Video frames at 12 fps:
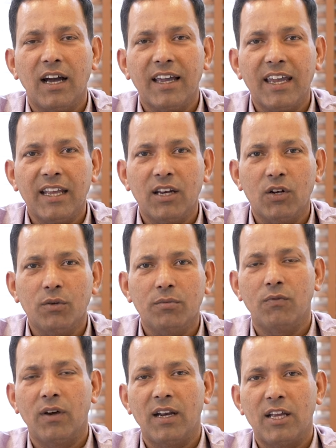again, you know,
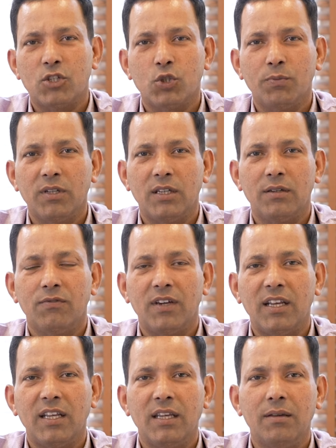one has to be
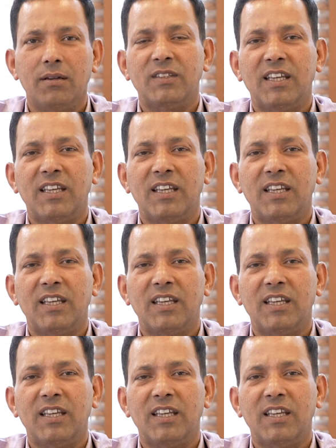very